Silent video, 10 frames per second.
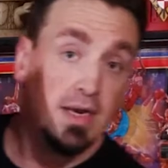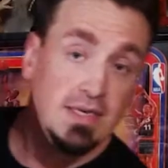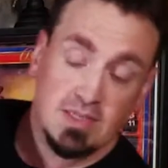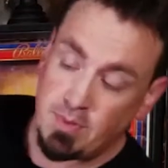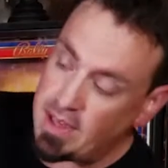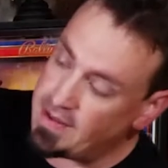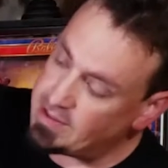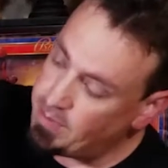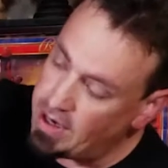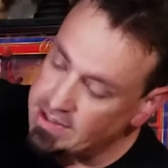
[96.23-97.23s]
to display this
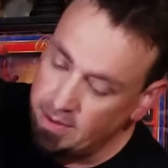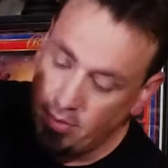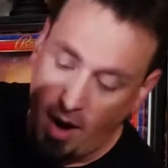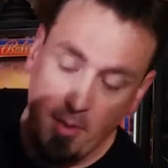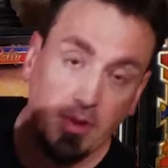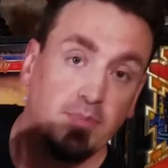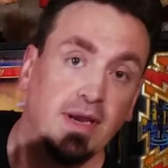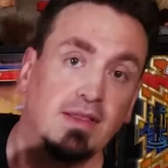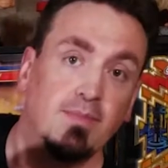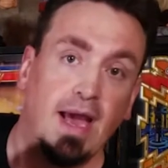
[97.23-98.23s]
box, I'd probably
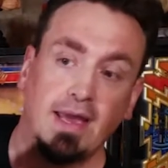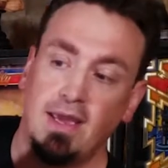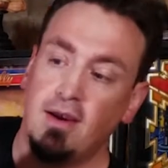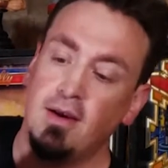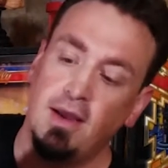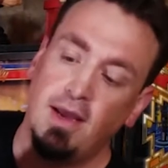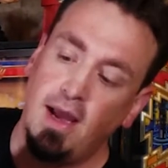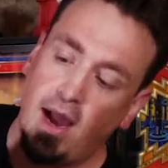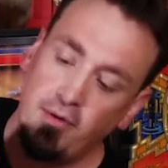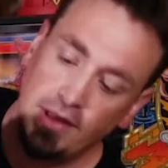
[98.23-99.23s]
pick the back here.
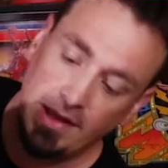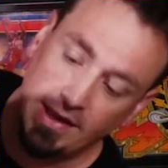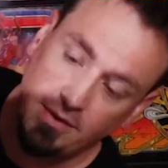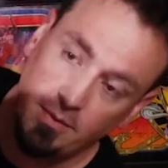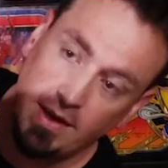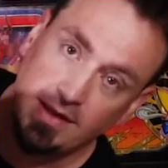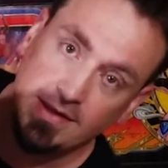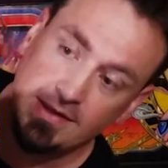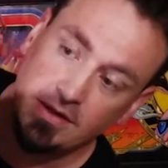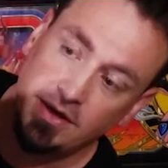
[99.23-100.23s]
I really like the way that
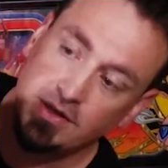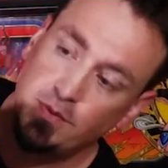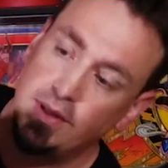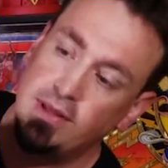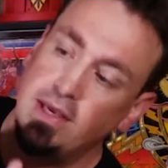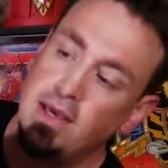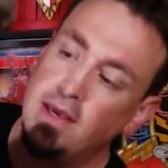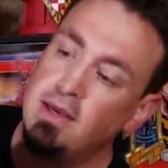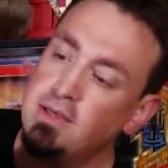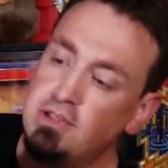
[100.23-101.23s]
this looks with
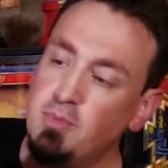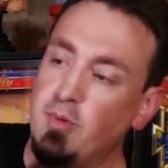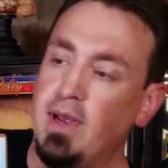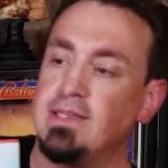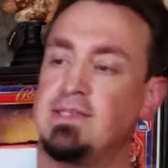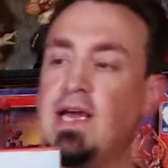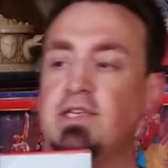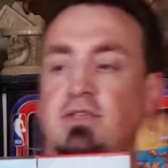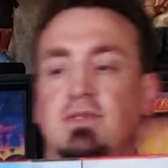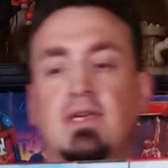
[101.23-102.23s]
the Superman
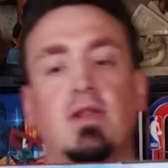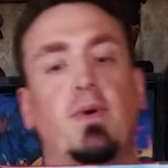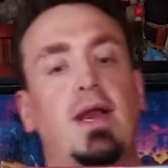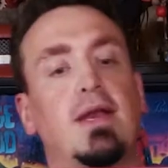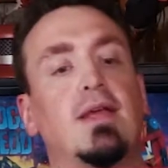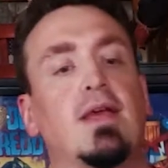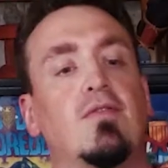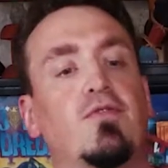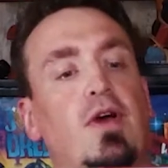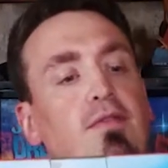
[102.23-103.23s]
statue silhouetted in
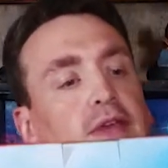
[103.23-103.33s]
front of